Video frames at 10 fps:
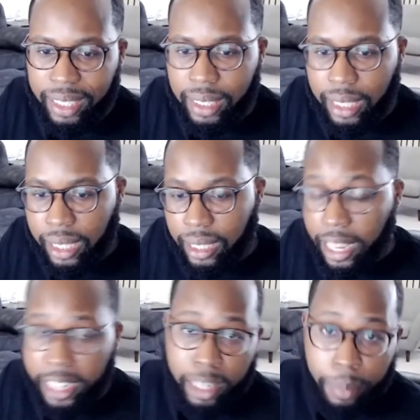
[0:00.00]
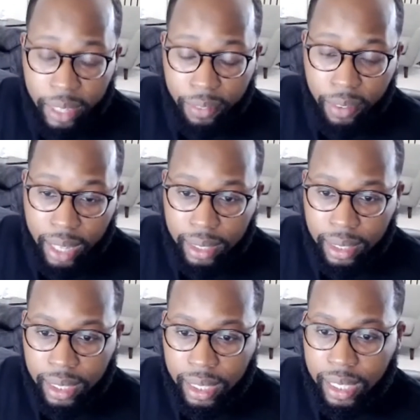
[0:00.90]
She's an academic
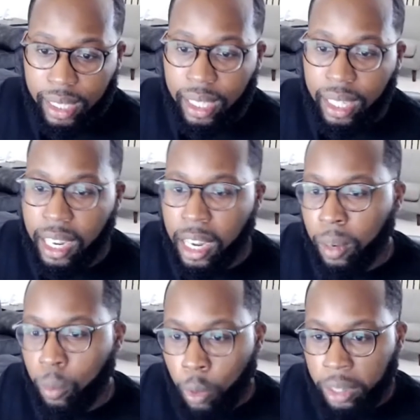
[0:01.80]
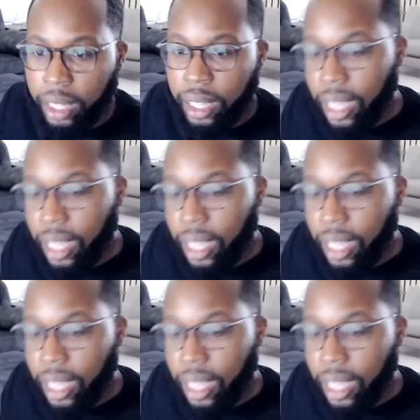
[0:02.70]
advisor working